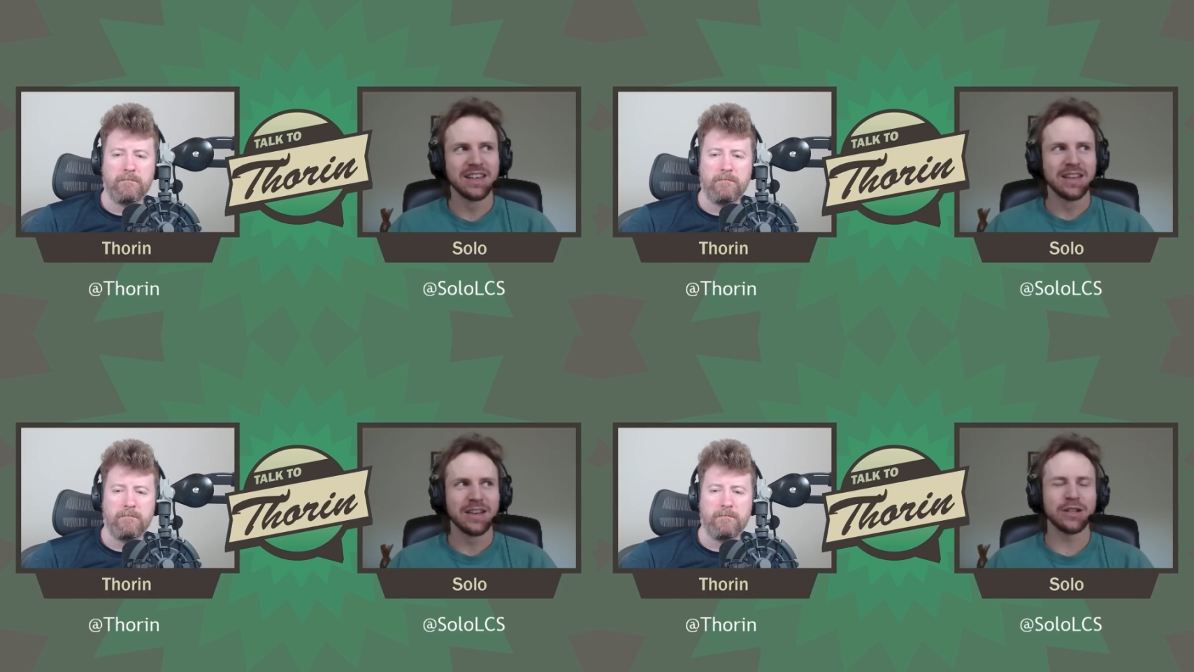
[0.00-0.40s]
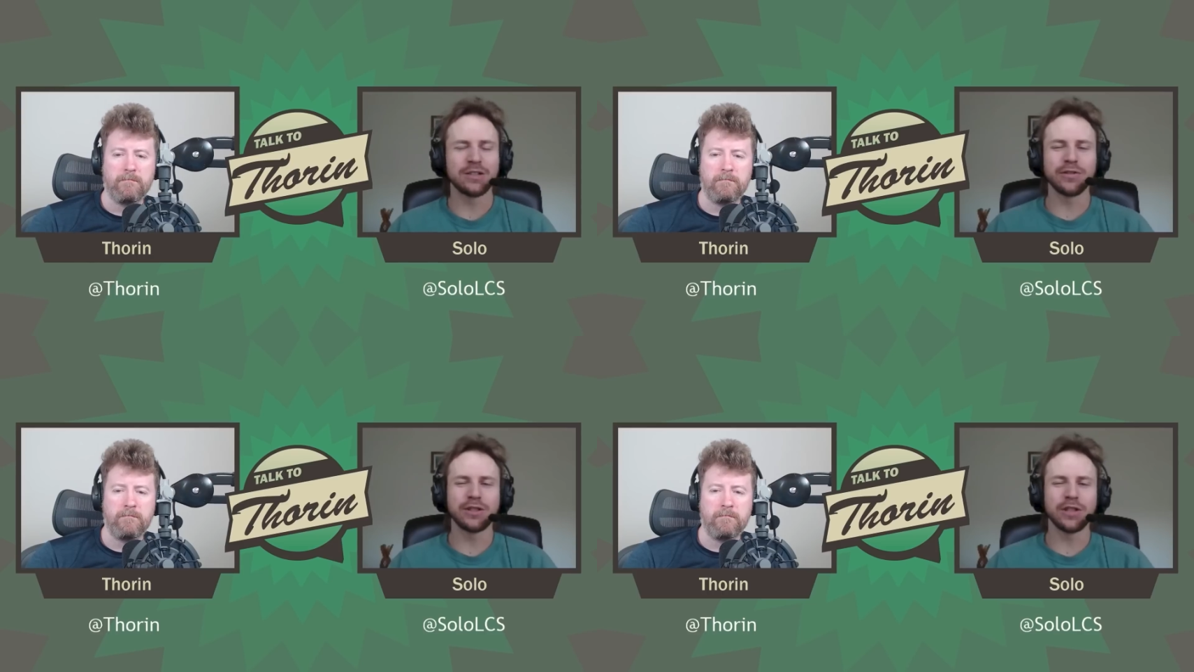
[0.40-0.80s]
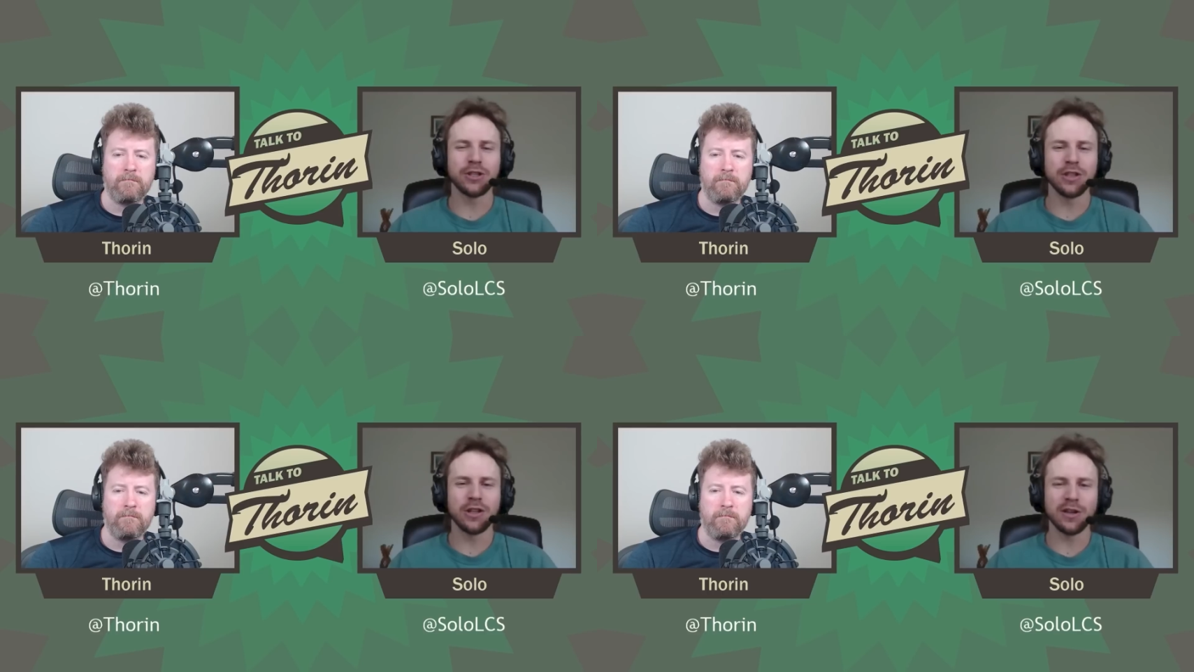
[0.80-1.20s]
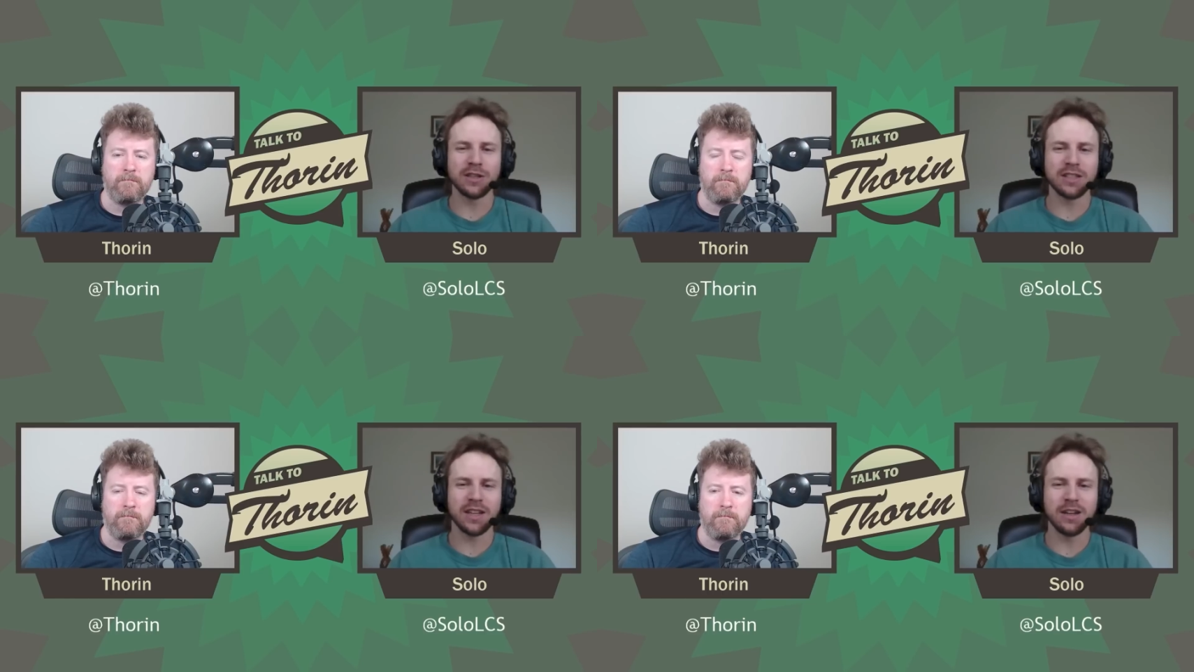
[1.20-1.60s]
Speaker 1: Because for such a long
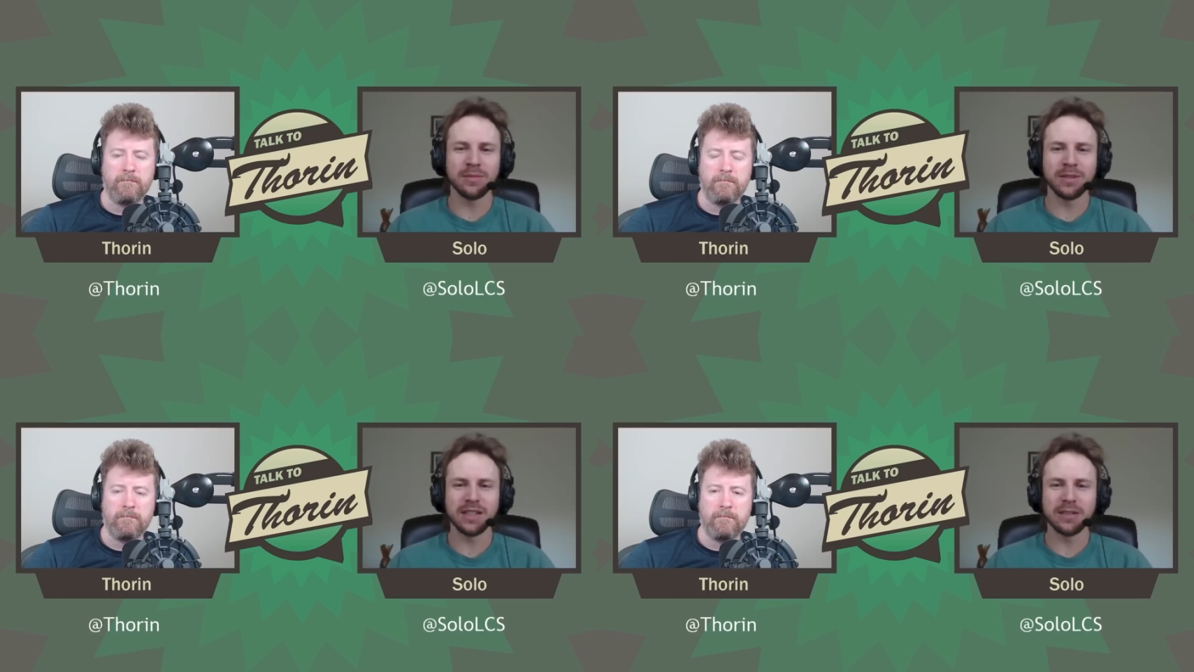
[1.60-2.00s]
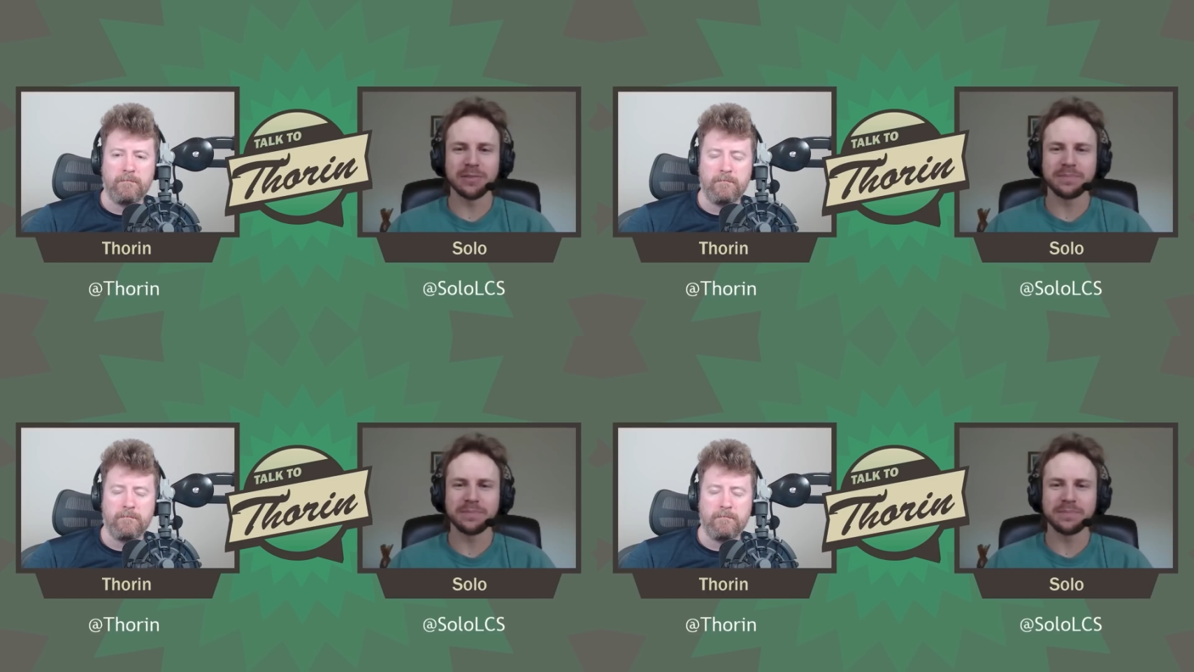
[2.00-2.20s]
time, like,